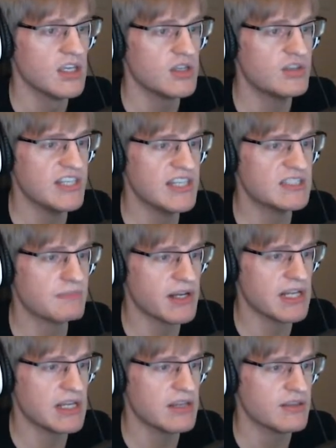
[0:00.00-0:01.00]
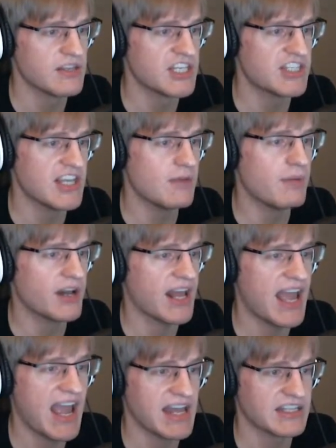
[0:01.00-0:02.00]
Using its money, the snail bought a
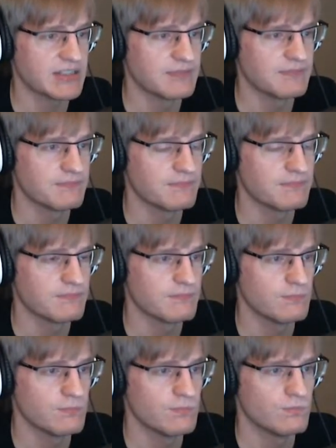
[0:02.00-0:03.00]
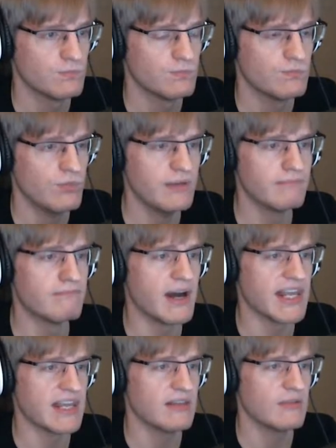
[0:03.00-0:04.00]
hat. What money?